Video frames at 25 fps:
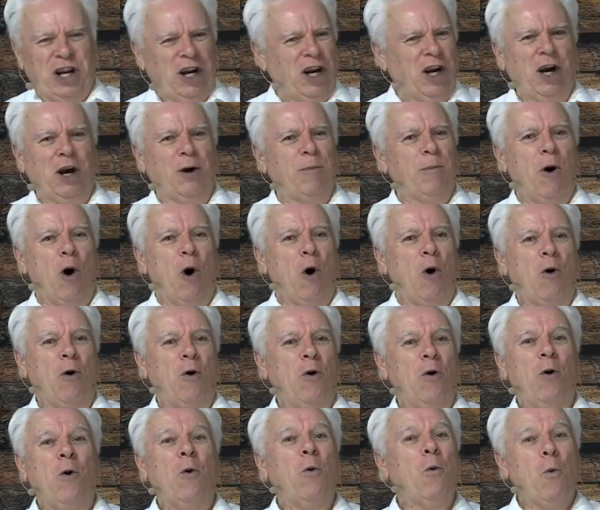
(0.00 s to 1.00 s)
terrible
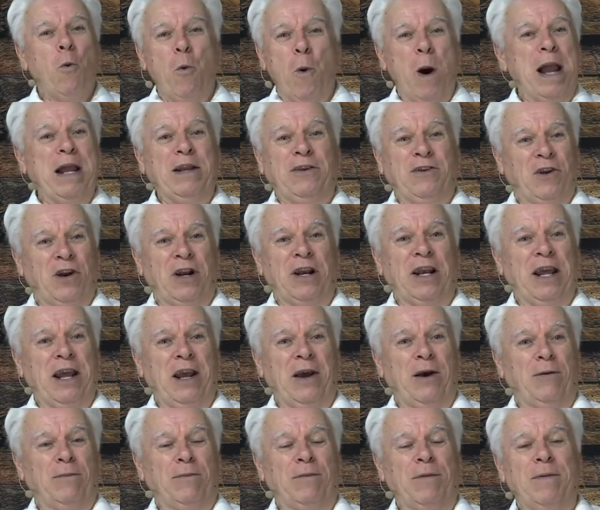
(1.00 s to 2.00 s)
way to
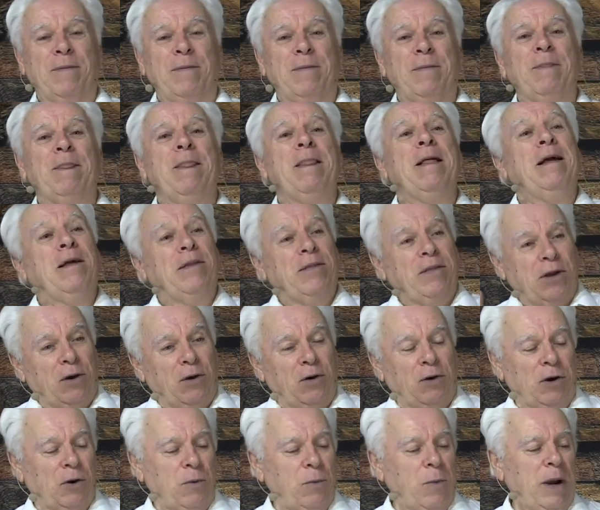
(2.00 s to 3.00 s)
live. The
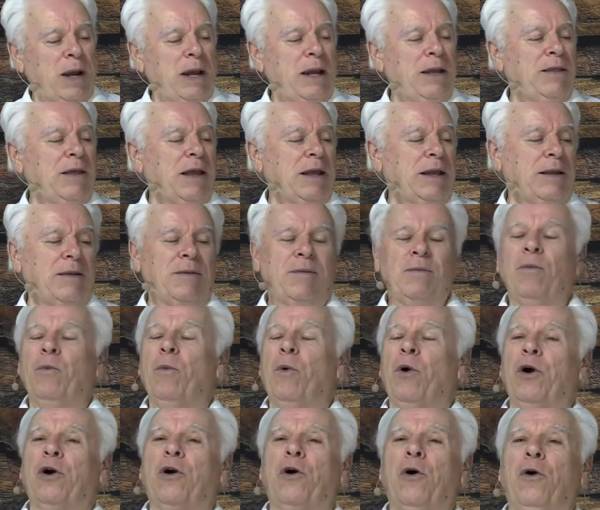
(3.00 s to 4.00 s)
only way that
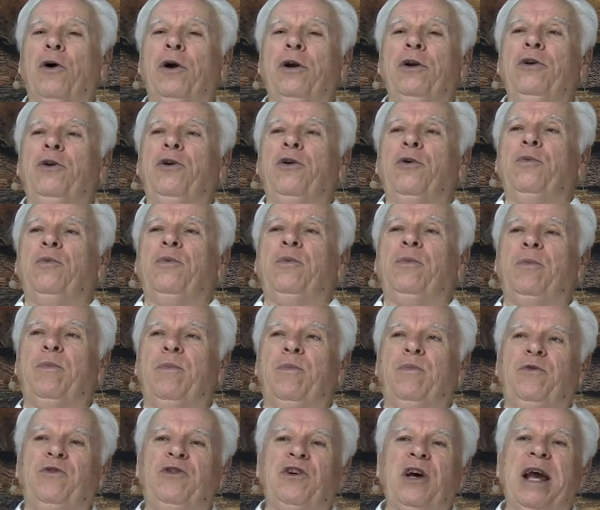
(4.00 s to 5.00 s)
we're going to
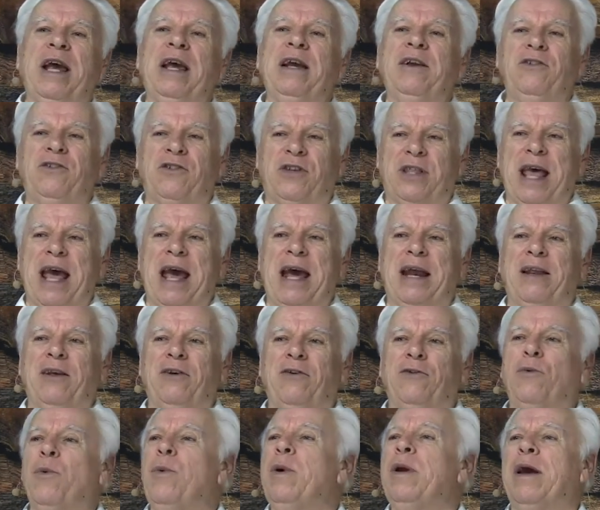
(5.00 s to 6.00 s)
change that
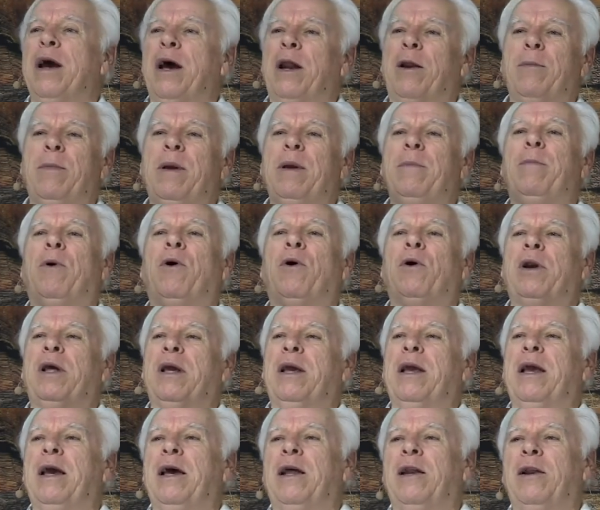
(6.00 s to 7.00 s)
is we got to be born
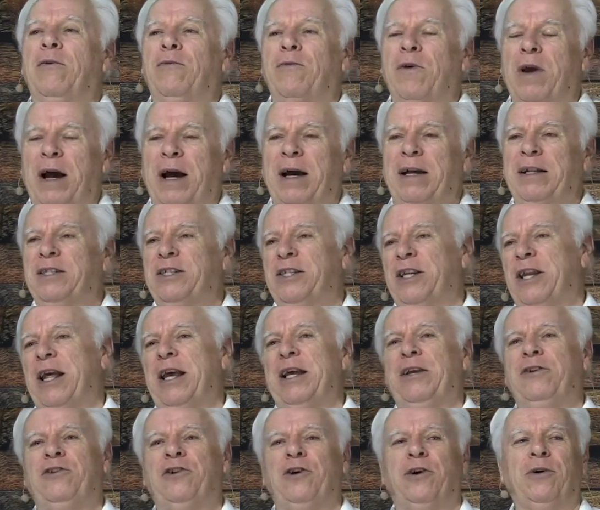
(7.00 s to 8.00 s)
again of God's
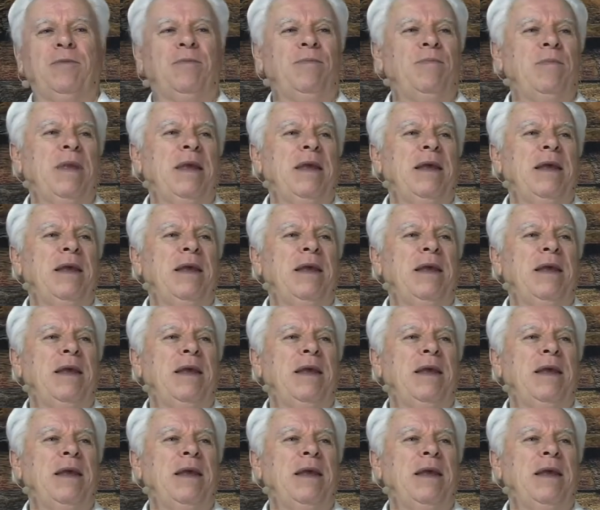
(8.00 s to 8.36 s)
nature.